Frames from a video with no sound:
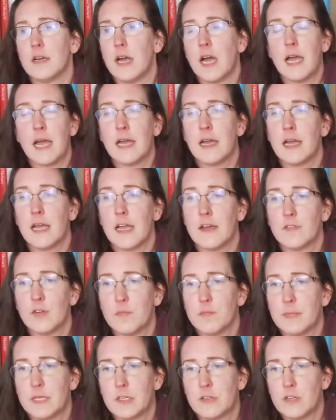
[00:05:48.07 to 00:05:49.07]
oh, I have a
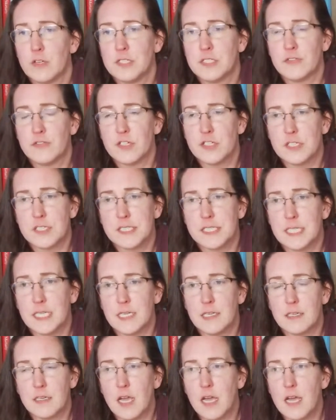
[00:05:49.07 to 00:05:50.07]
mineral
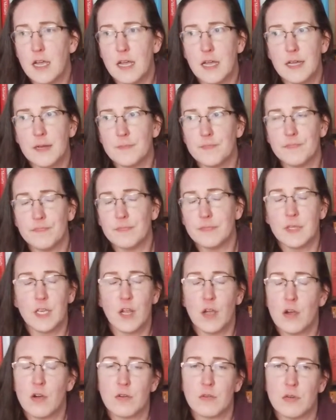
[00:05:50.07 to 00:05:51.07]
deficiency.
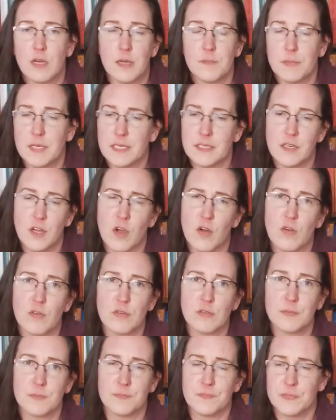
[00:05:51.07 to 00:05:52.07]
No, I mean,
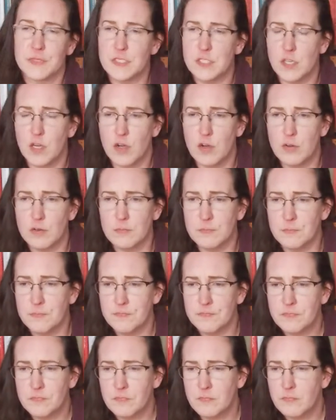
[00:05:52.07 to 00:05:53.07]
no. So
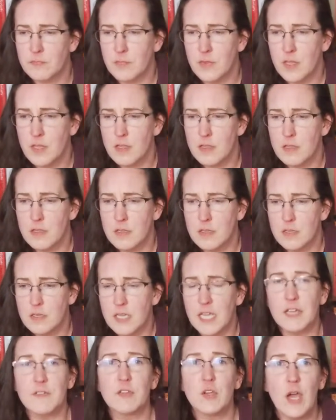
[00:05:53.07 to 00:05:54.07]

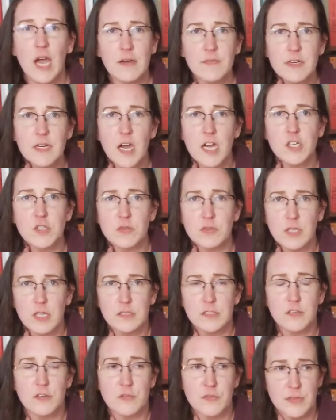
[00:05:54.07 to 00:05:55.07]
if you have a nodule
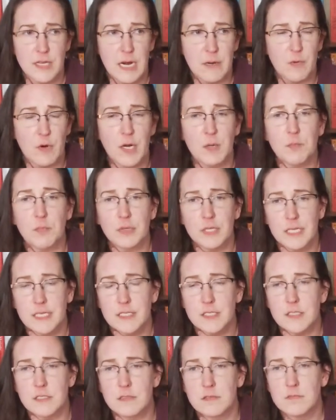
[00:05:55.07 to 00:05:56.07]
on your thyroid,
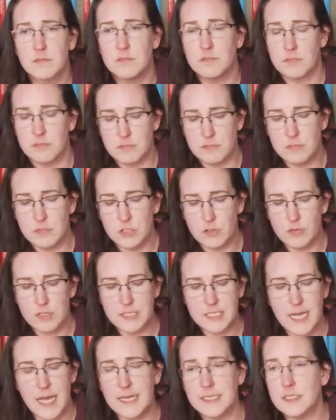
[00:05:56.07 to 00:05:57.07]
please do the
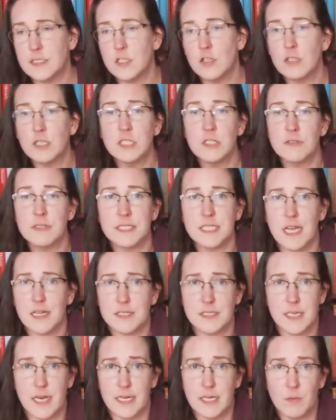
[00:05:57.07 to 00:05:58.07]
test. You can do the
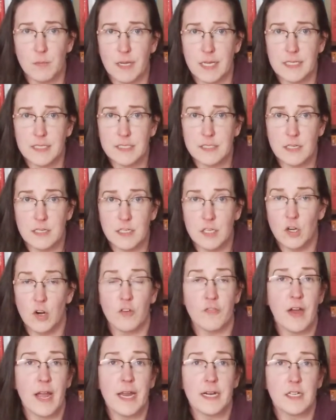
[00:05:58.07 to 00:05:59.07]
test anyways. You know,
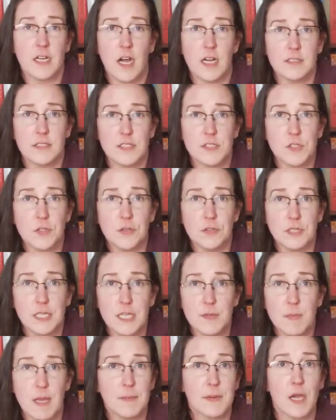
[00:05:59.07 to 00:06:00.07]
if I had caught this
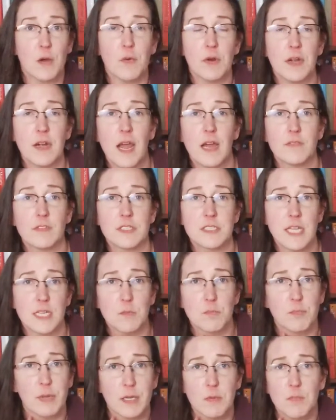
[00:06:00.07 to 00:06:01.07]
early, maybe I wouldn't have this
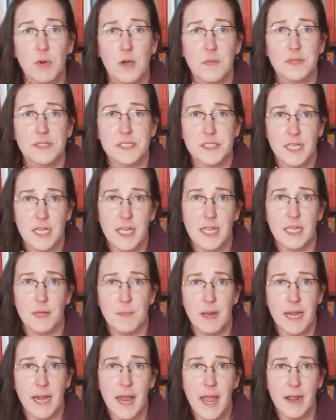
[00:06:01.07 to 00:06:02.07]
like big bulbous thing in
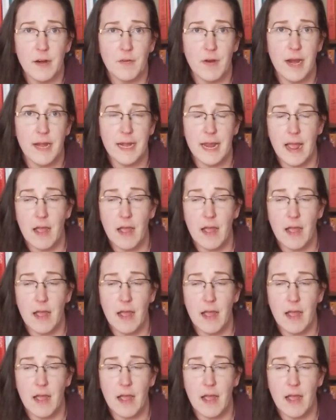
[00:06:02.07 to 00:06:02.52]
my neck right